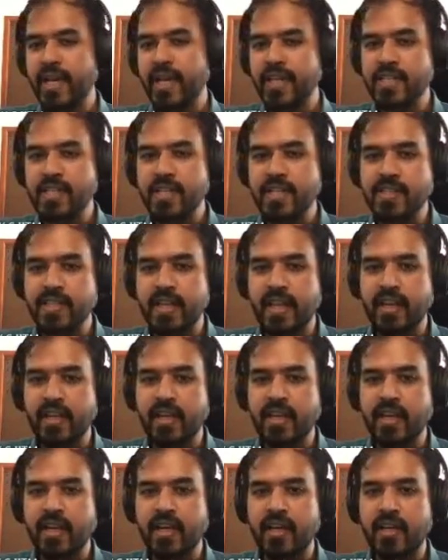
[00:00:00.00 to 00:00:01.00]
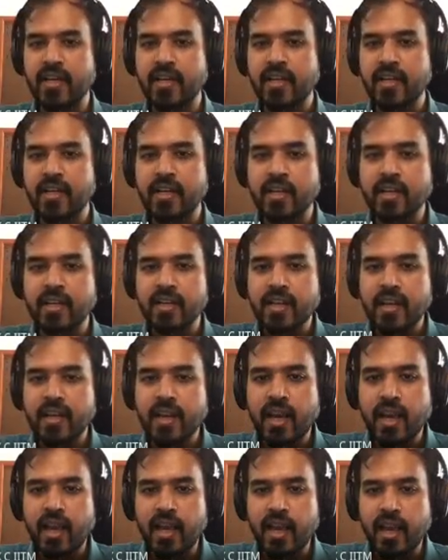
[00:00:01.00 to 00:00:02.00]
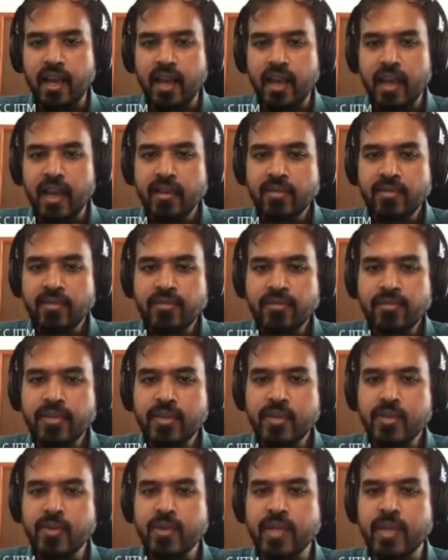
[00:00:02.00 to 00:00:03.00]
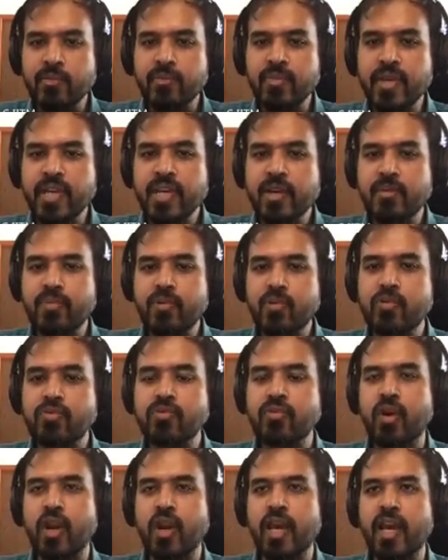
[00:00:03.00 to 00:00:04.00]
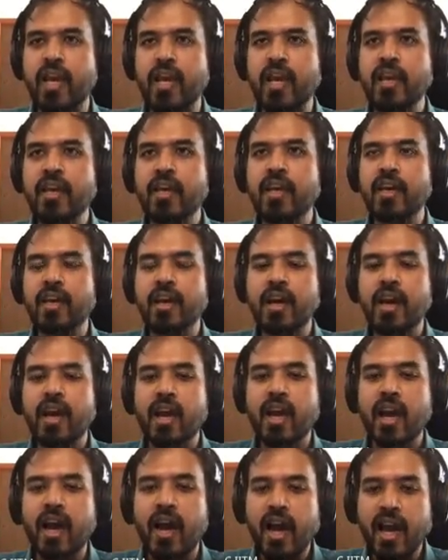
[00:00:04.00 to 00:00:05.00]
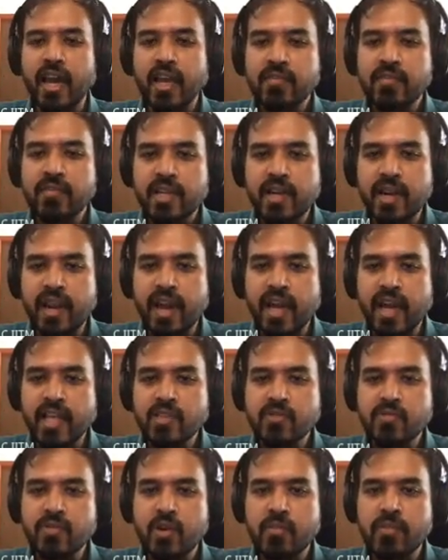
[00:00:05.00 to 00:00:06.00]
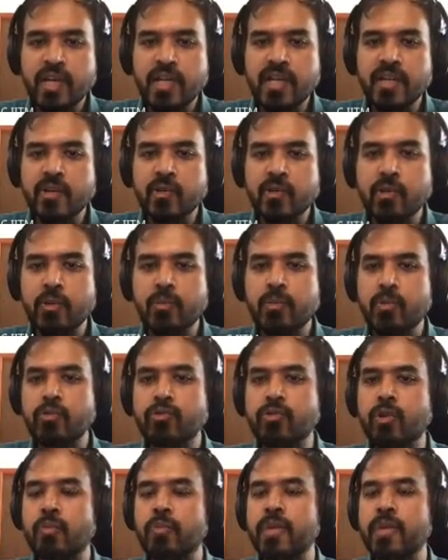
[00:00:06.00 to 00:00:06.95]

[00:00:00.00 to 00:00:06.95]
just this function type, which is for all A, give me an A, I will just give you a B. There might be a lot of